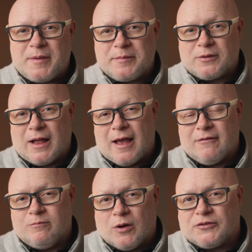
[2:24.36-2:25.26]
people
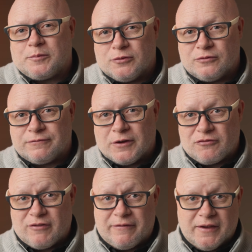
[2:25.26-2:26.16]
have multiple
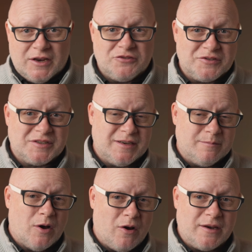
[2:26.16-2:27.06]
photographic interests
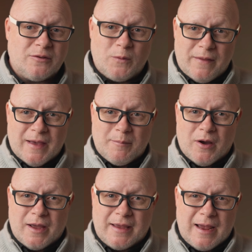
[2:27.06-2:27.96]
in mind when they
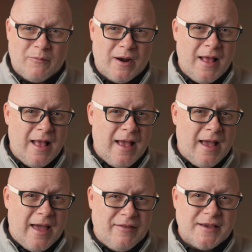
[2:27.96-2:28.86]
buy a camera,
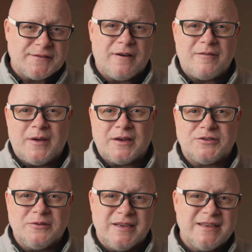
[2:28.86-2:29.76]
and the S5
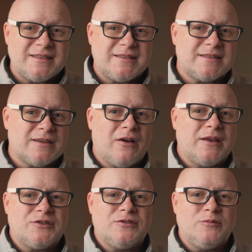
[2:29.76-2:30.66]
Mark II is
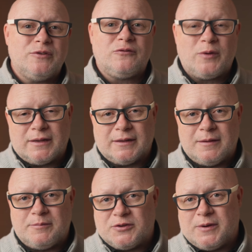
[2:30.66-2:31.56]
designed to move
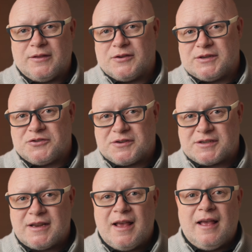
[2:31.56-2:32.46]
quickly between those interests.